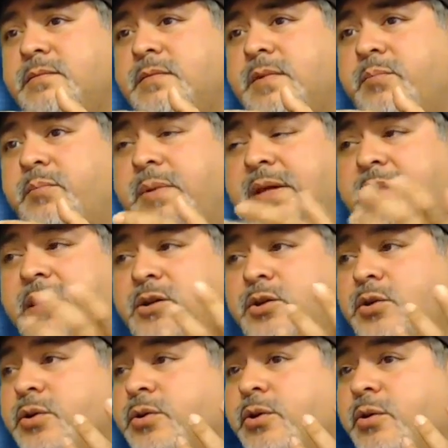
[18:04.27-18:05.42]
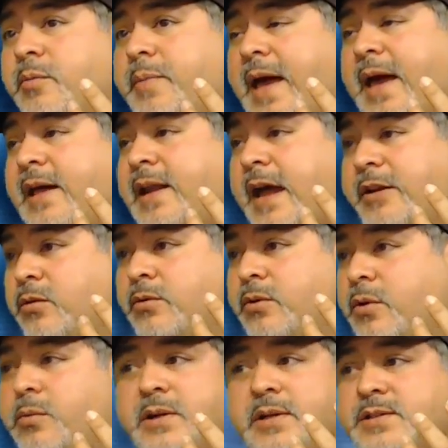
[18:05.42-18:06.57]
Be it good or bad, I don't know what
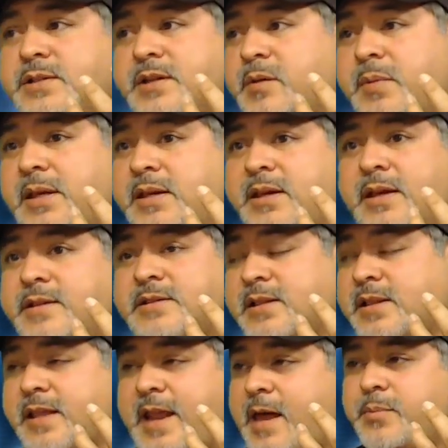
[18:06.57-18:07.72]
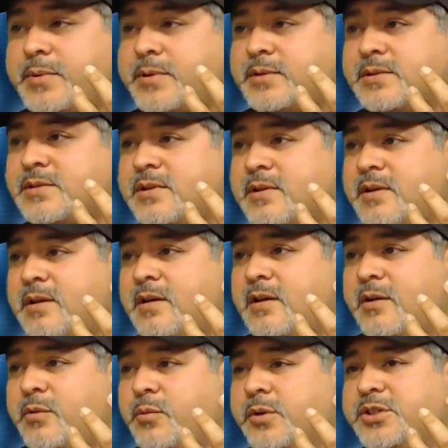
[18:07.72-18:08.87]
it's going to be yet until it happens.
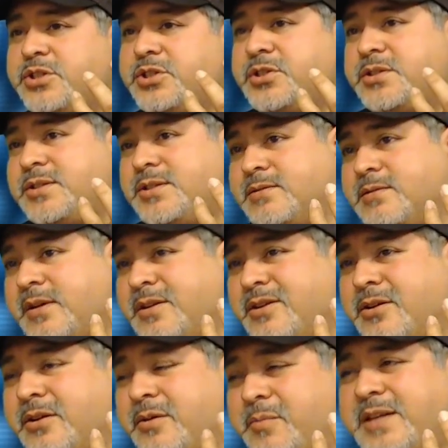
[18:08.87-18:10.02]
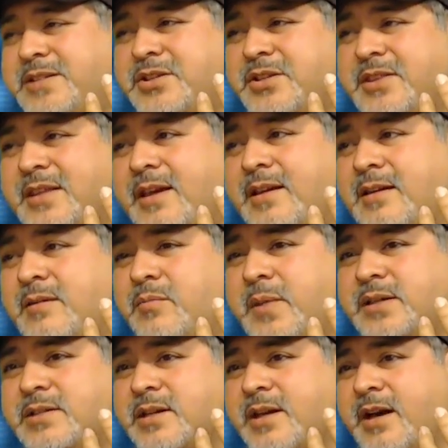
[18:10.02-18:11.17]
Which, it makes you think and makes you
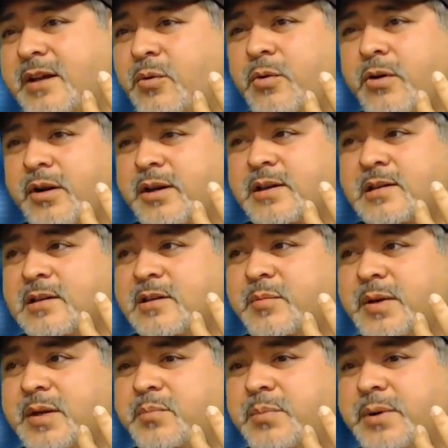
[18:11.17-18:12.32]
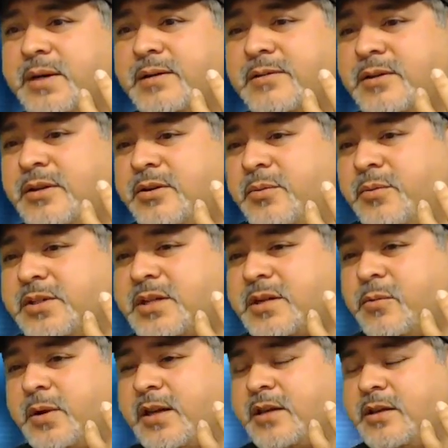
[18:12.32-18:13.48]
kind of worry a little bit, but, what
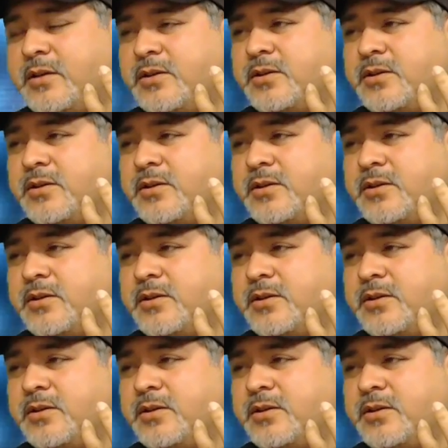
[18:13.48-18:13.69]
can you do?